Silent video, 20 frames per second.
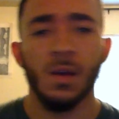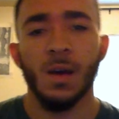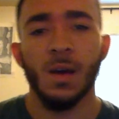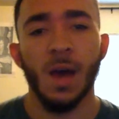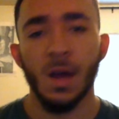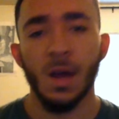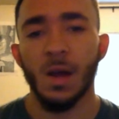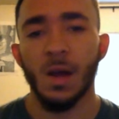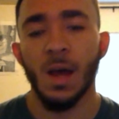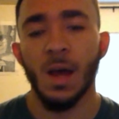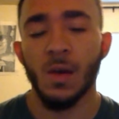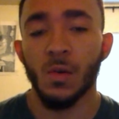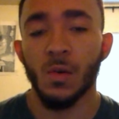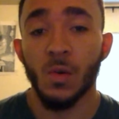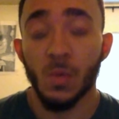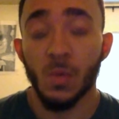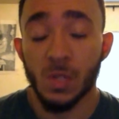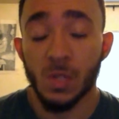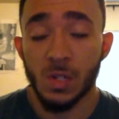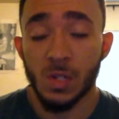I don't know
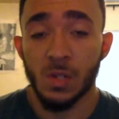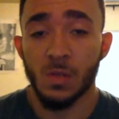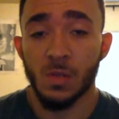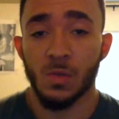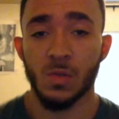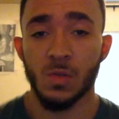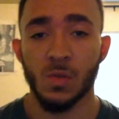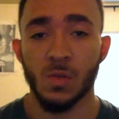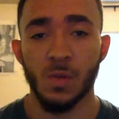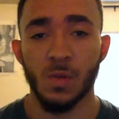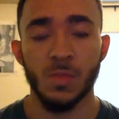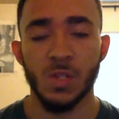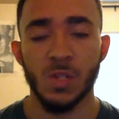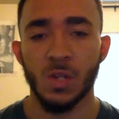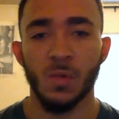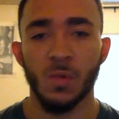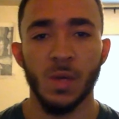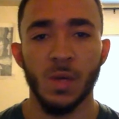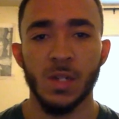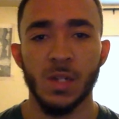what to do, so I'm just
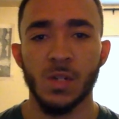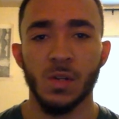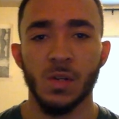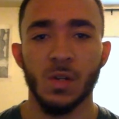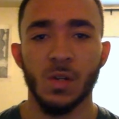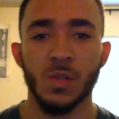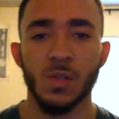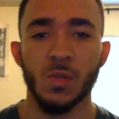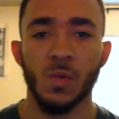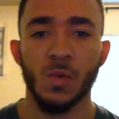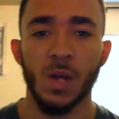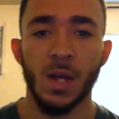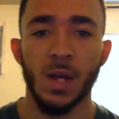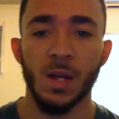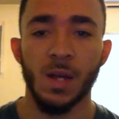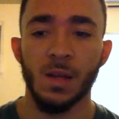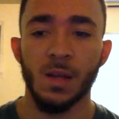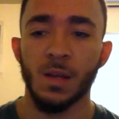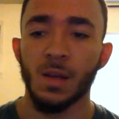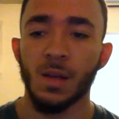gonna wait till it goes away.
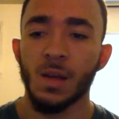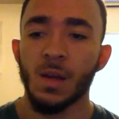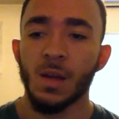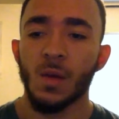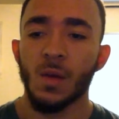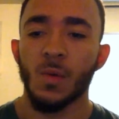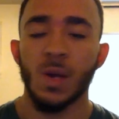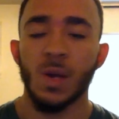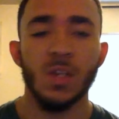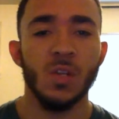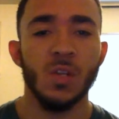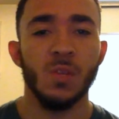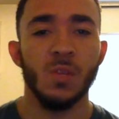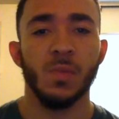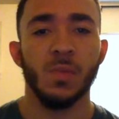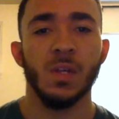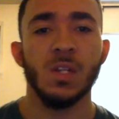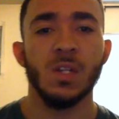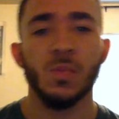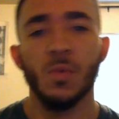When I started
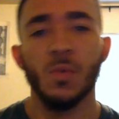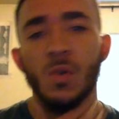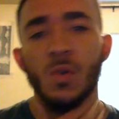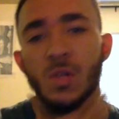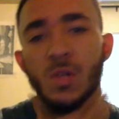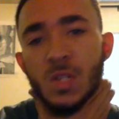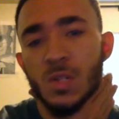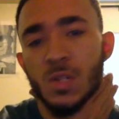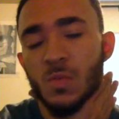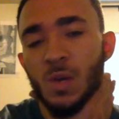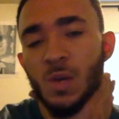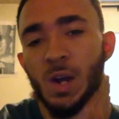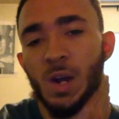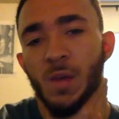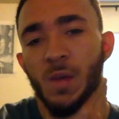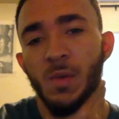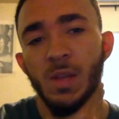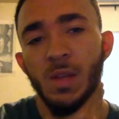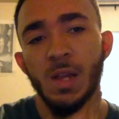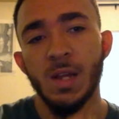playing sports is when I
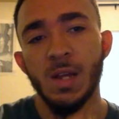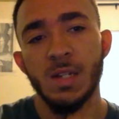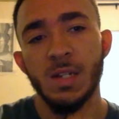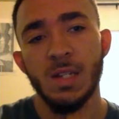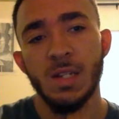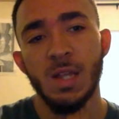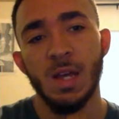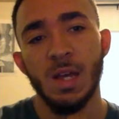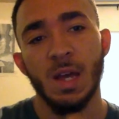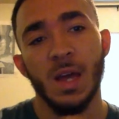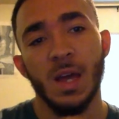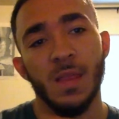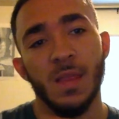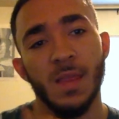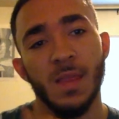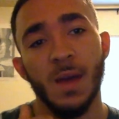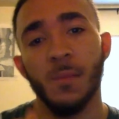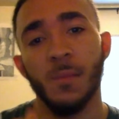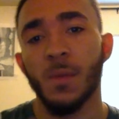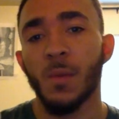realized that
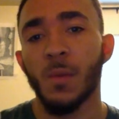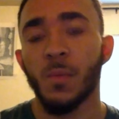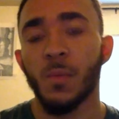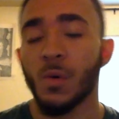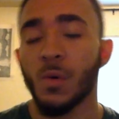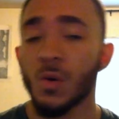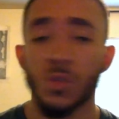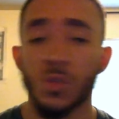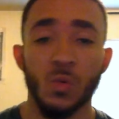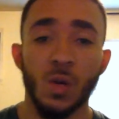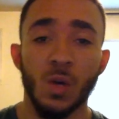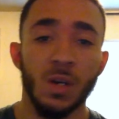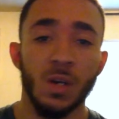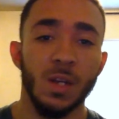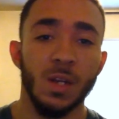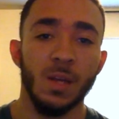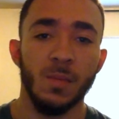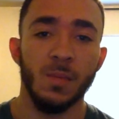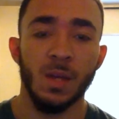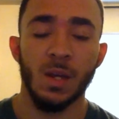that approach wasn't
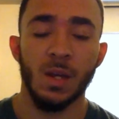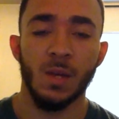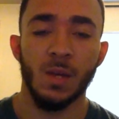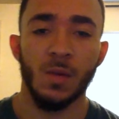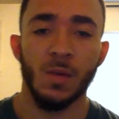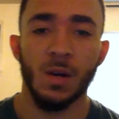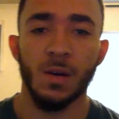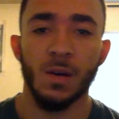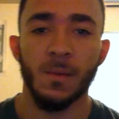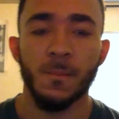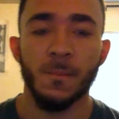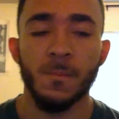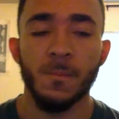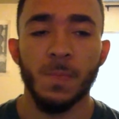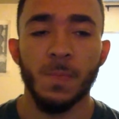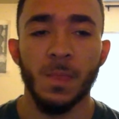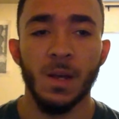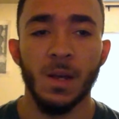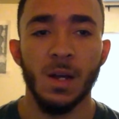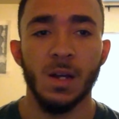getting me anywhere.
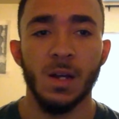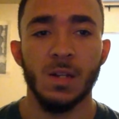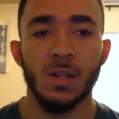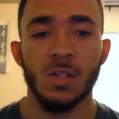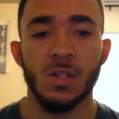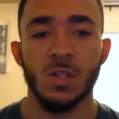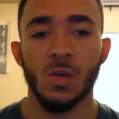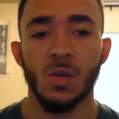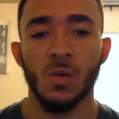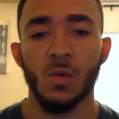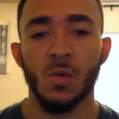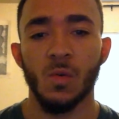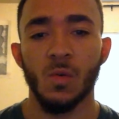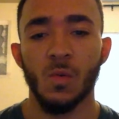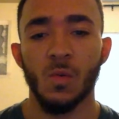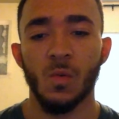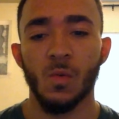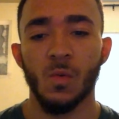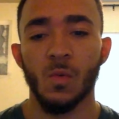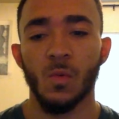So
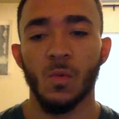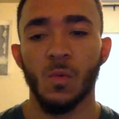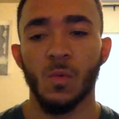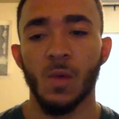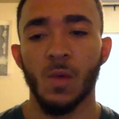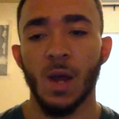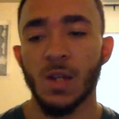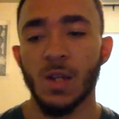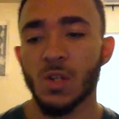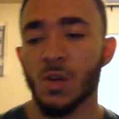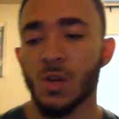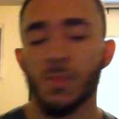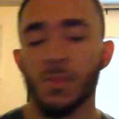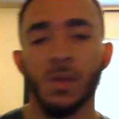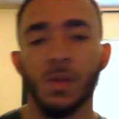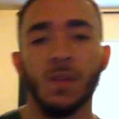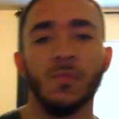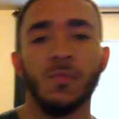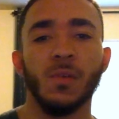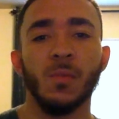when I started
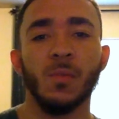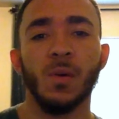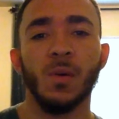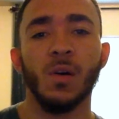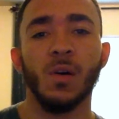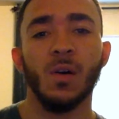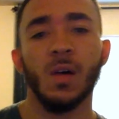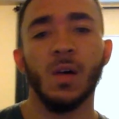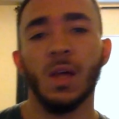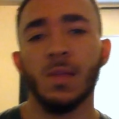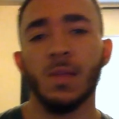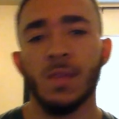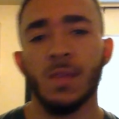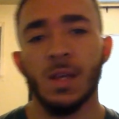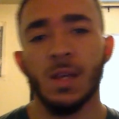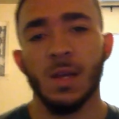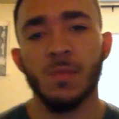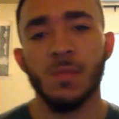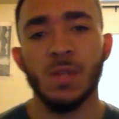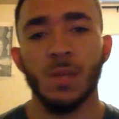playing football and they
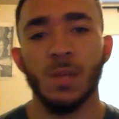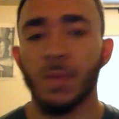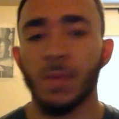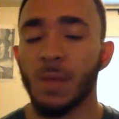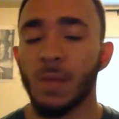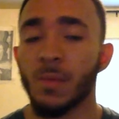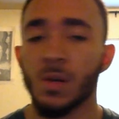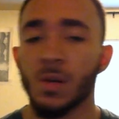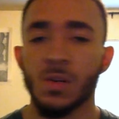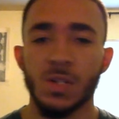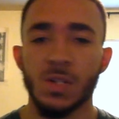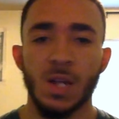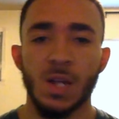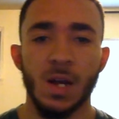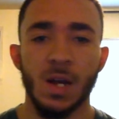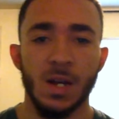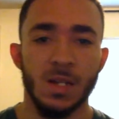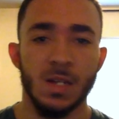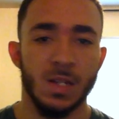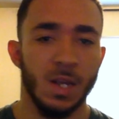kept telling me I'm
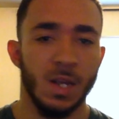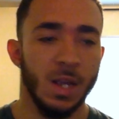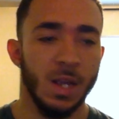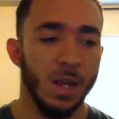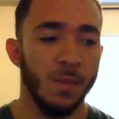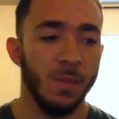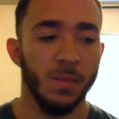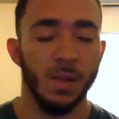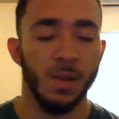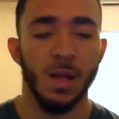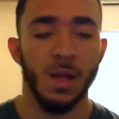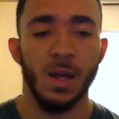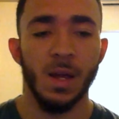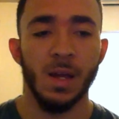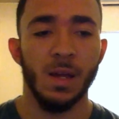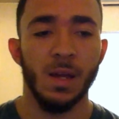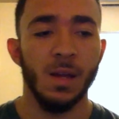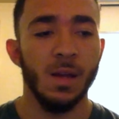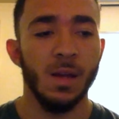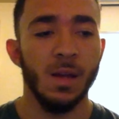undersized, I can't play,